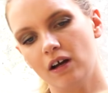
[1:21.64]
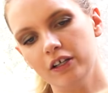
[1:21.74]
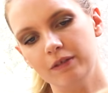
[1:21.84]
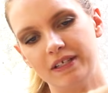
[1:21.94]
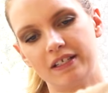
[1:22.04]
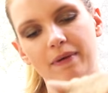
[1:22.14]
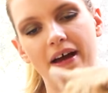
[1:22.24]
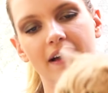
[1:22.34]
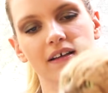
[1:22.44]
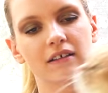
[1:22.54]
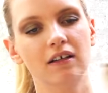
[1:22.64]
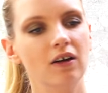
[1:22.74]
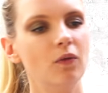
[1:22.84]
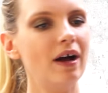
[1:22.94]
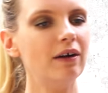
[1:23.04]
Aren't you, Mister Bear?
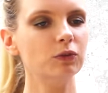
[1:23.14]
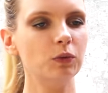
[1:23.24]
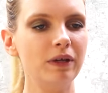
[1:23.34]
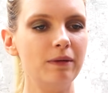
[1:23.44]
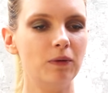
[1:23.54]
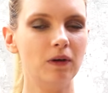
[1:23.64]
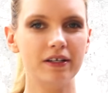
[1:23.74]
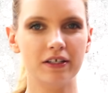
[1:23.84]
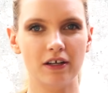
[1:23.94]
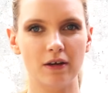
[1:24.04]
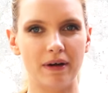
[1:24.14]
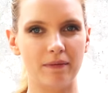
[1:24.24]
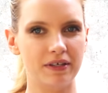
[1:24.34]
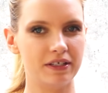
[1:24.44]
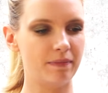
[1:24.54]
What else would people like to know
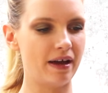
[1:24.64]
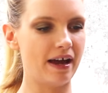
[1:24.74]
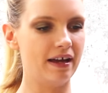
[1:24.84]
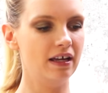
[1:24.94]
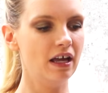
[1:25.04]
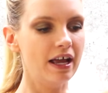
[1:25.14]
about Mister Bear?